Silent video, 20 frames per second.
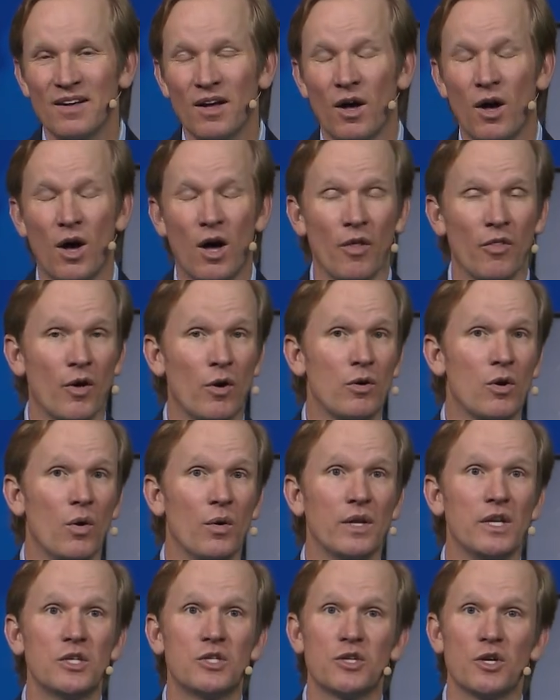Although
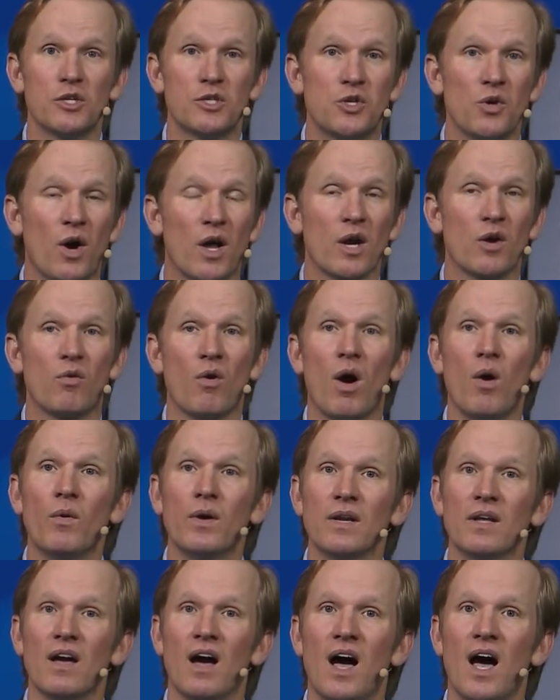going to church, you ought to grow
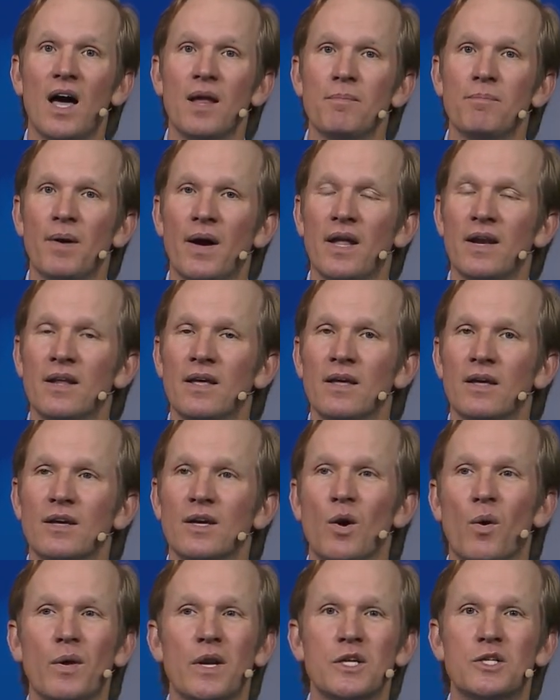in God, but
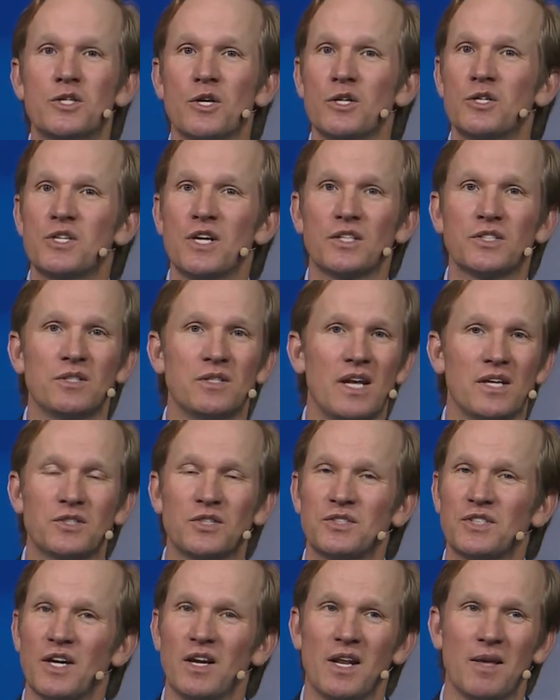going to church doesn't
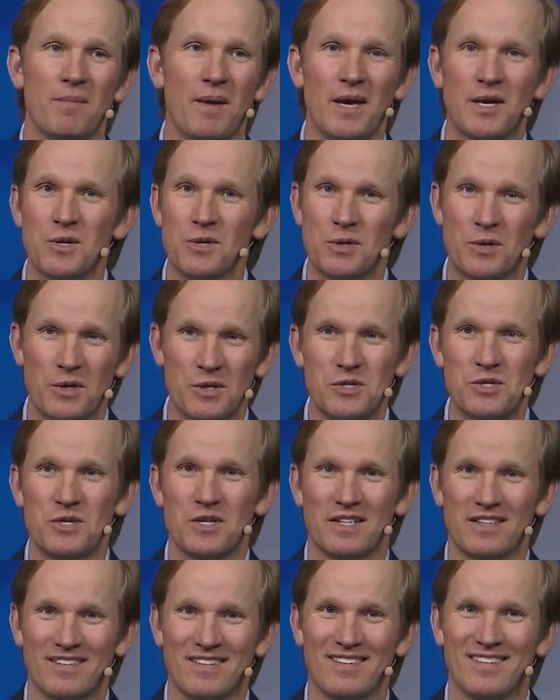necessarily make you a
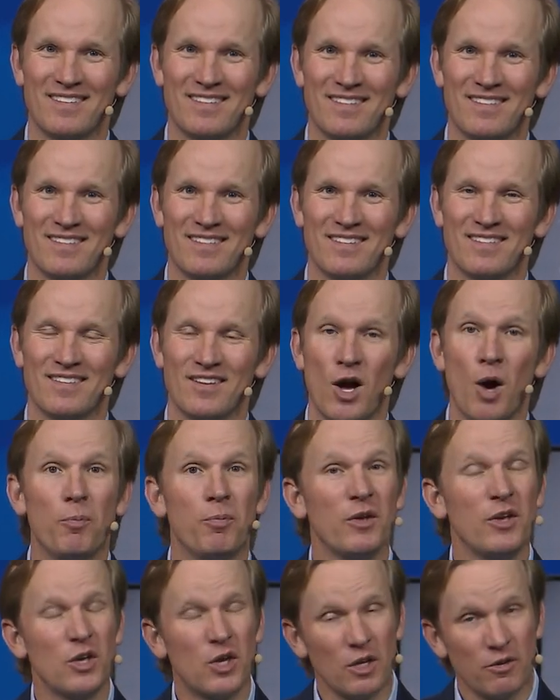Christian.
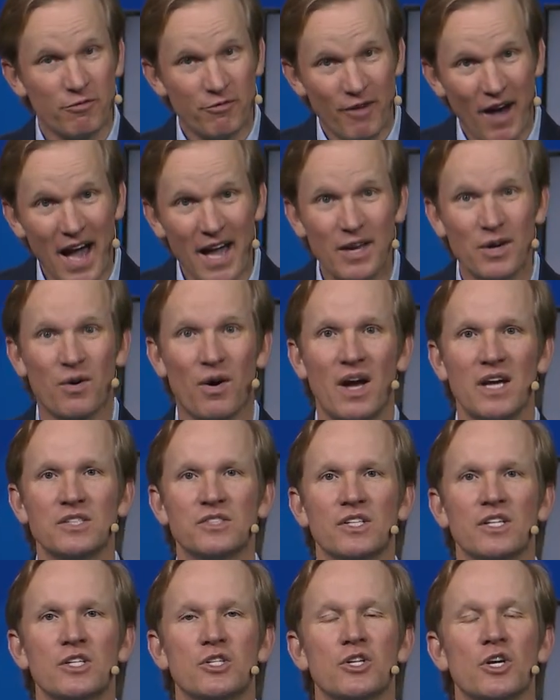Hopefully you can find
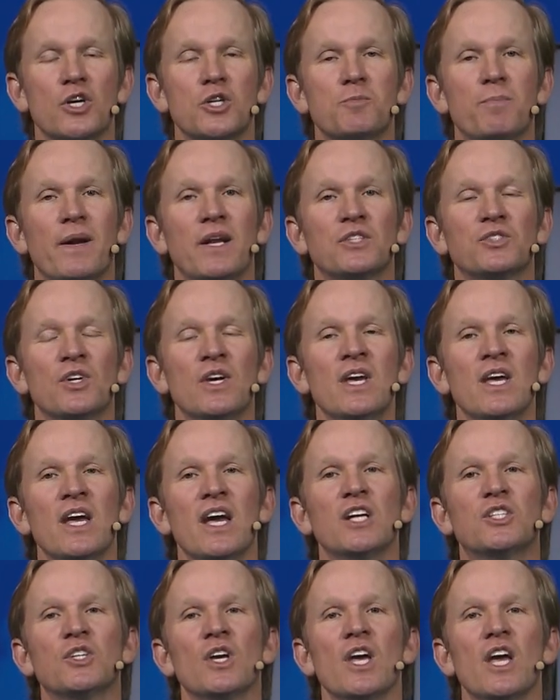Christ in the church, but it's
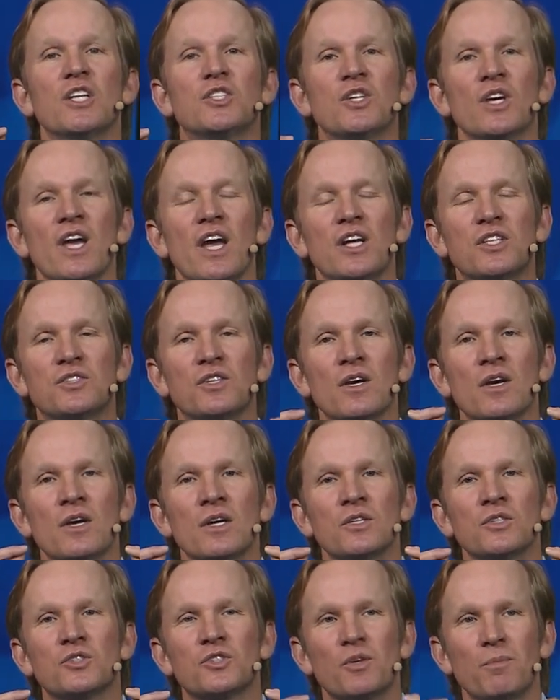it's it's it's
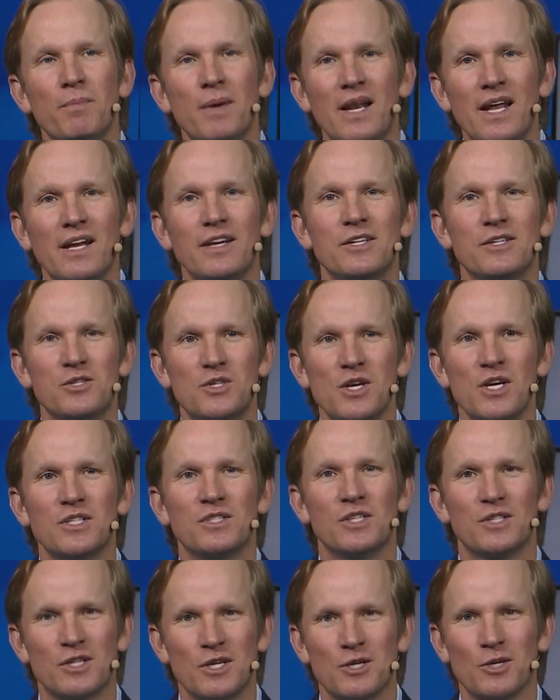submitting to
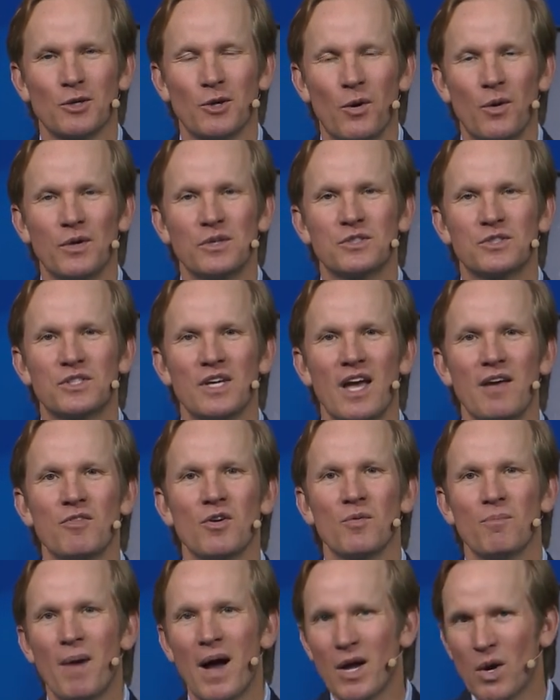Jesus as your Lord and
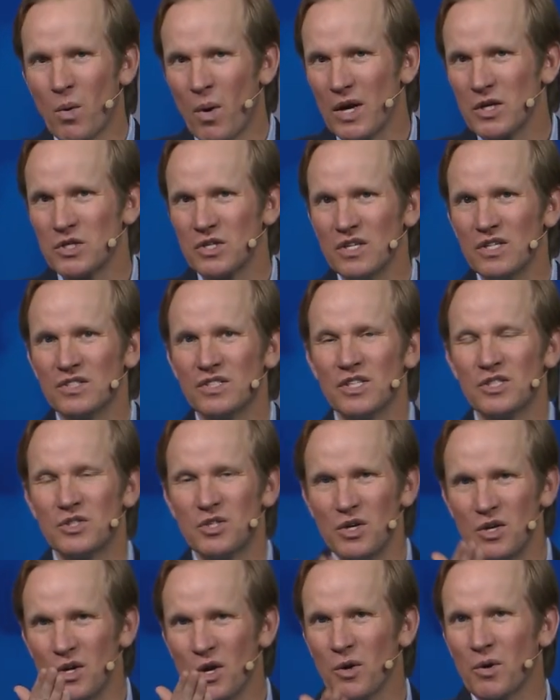Savior. My question is this,
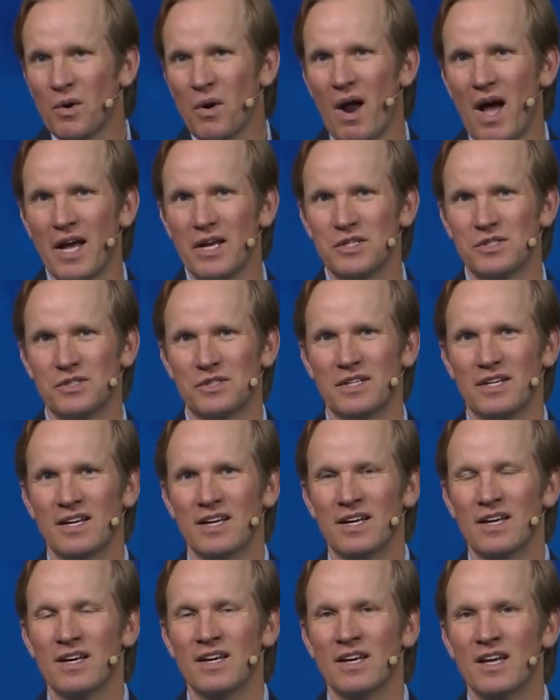do you know Christ?
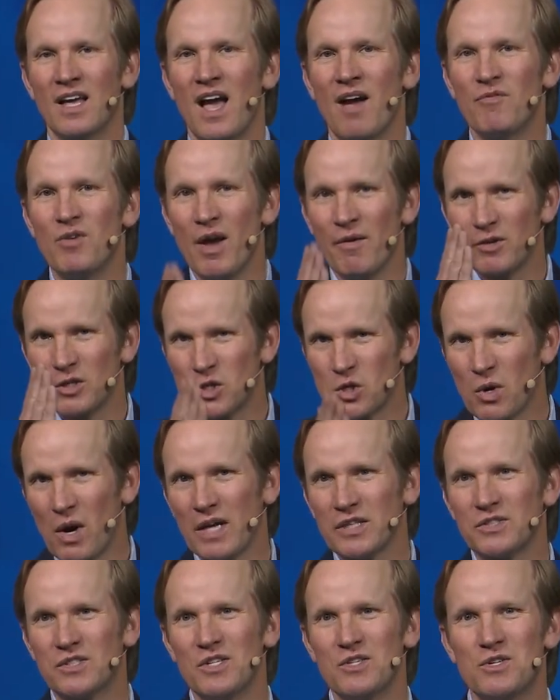Have you ever
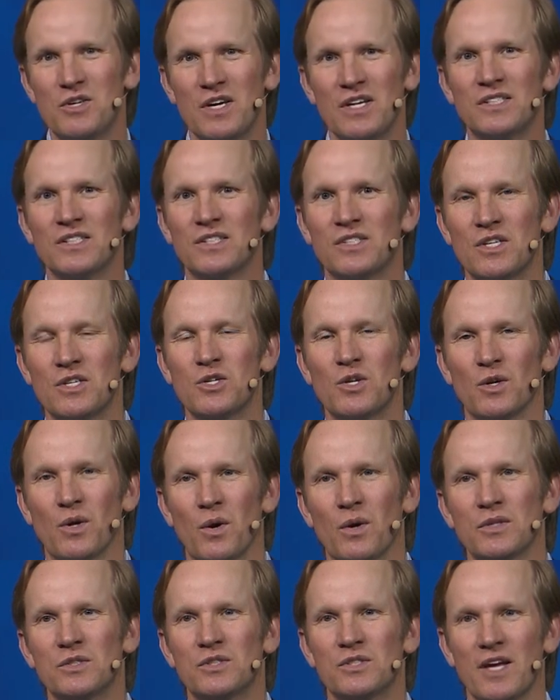trusted Jesus as your
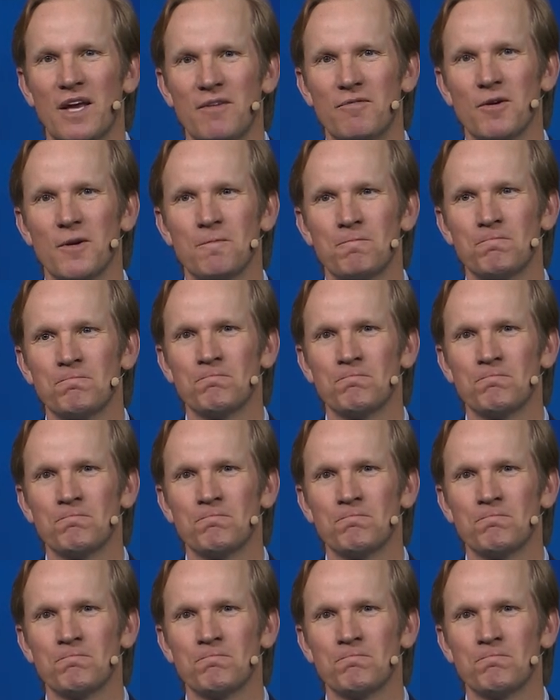Lord and Savior?